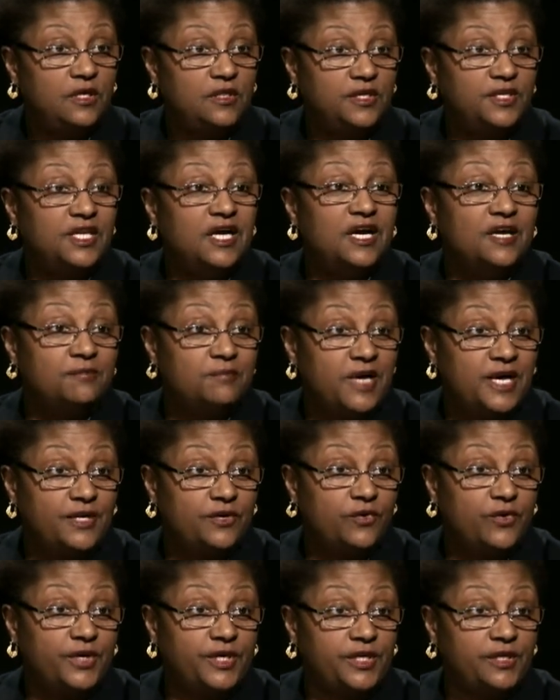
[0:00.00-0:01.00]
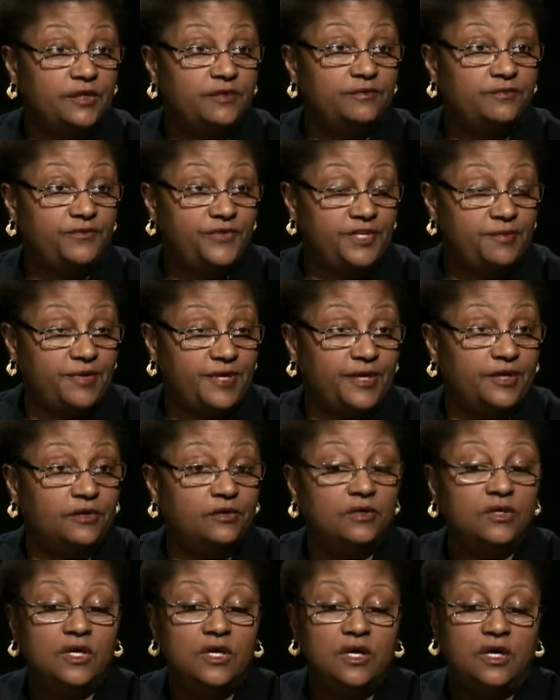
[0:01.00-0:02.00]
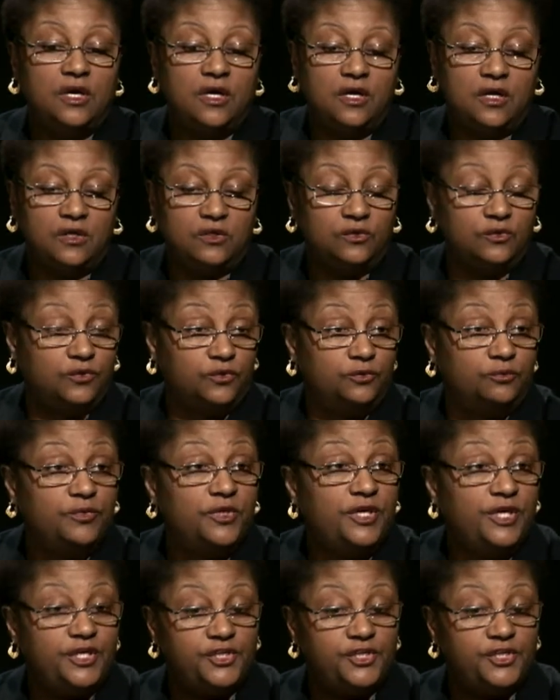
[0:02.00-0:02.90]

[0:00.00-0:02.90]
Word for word: the non-minority female uh, group.